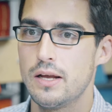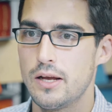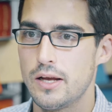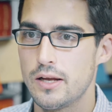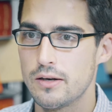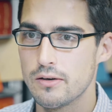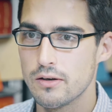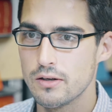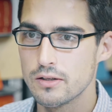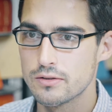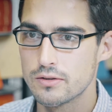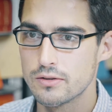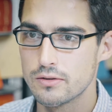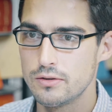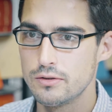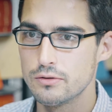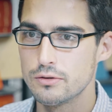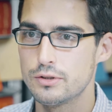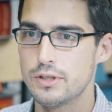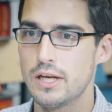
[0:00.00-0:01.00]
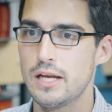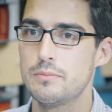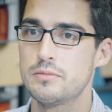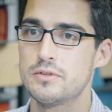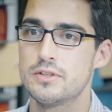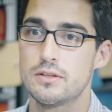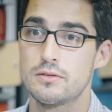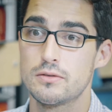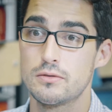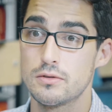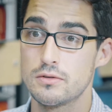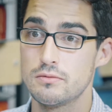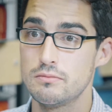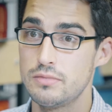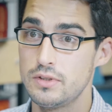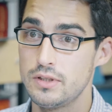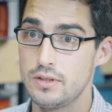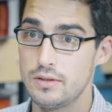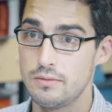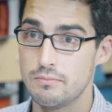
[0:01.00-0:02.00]
and also new shapes that couldn't
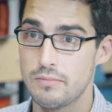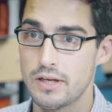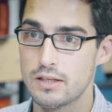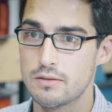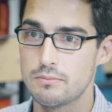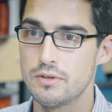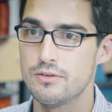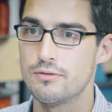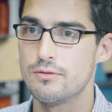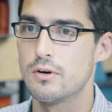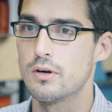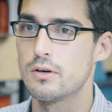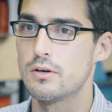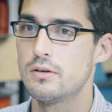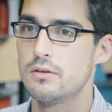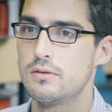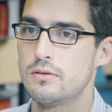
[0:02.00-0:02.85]
be made before.